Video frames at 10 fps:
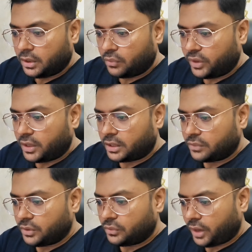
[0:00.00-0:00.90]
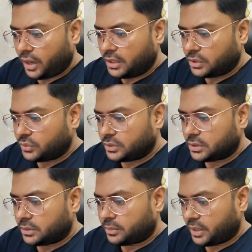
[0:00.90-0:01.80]
We are review a
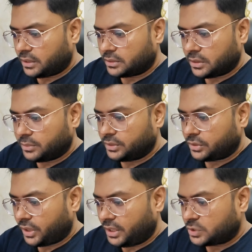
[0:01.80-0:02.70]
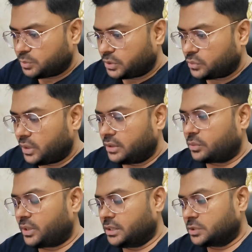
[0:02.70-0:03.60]
Twitter brand trades Bitcoin
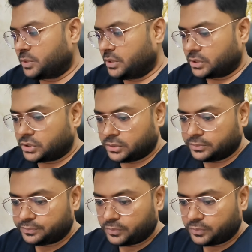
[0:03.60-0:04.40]
price prediction.